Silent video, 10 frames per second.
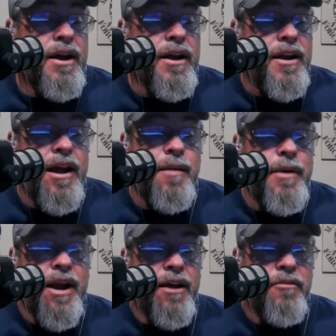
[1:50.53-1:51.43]
name
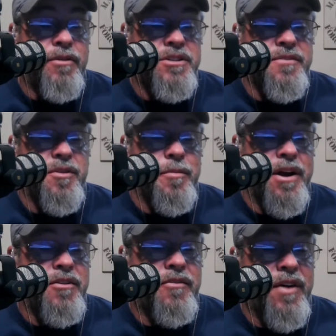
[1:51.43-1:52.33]
and address of the
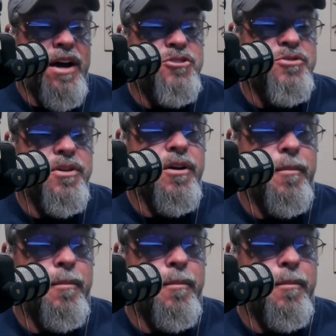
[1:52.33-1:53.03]
manufacturer,